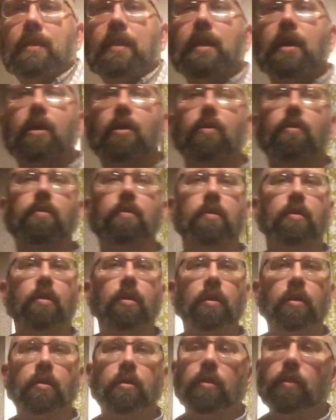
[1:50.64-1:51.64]
Now,
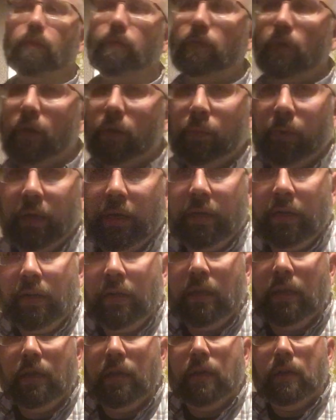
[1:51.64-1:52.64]
on to the fun one.
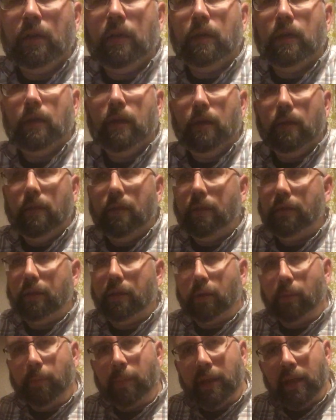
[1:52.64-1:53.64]

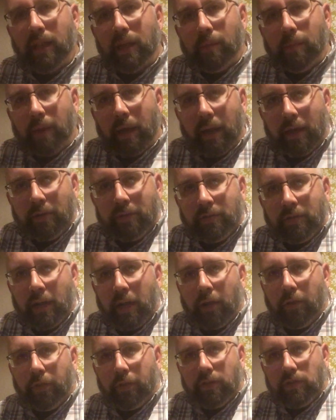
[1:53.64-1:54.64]
Their belly band
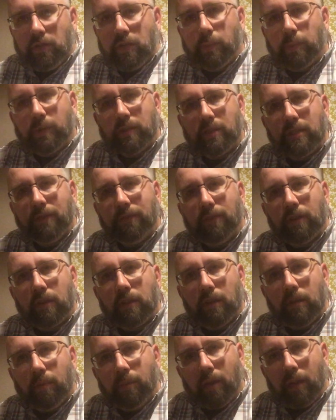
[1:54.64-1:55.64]
style, that's
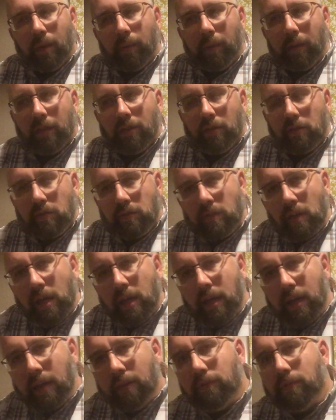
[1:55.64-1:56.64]
specifically a belly band, does
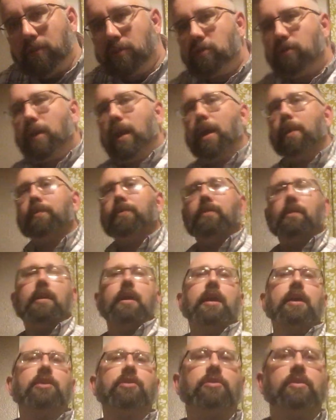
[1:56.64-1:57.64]
not have the straps, and
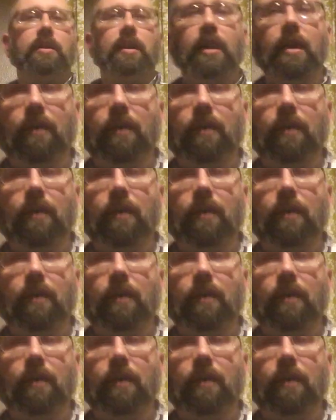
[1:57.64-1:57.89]
I actually